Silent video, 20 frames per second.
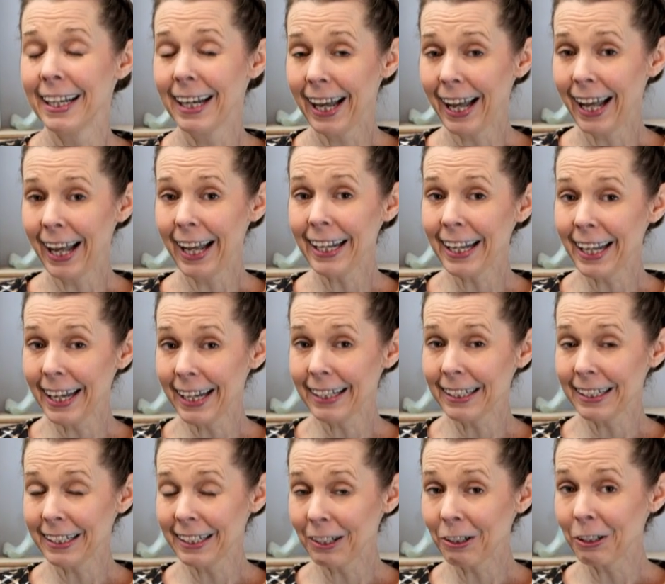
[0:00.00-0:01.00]
I like a
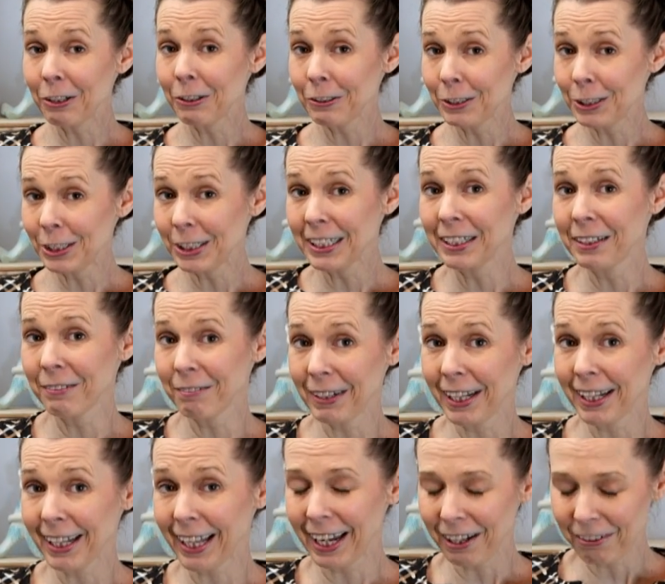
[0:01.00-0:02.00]
little Gucci in my
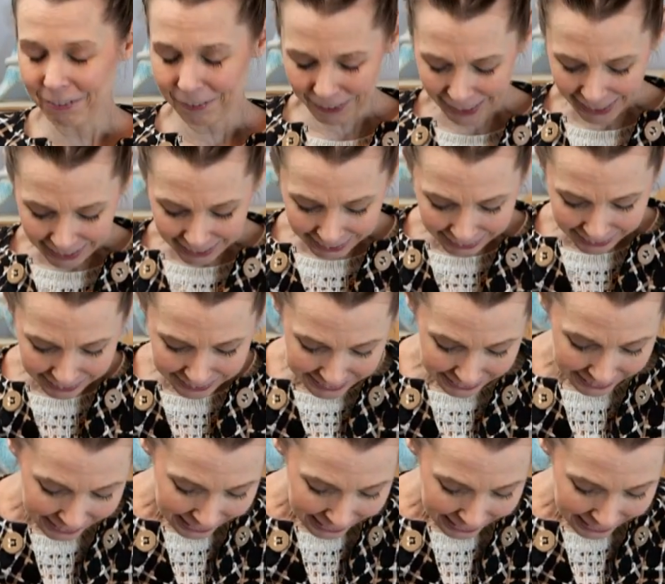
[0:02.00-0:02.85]
life. And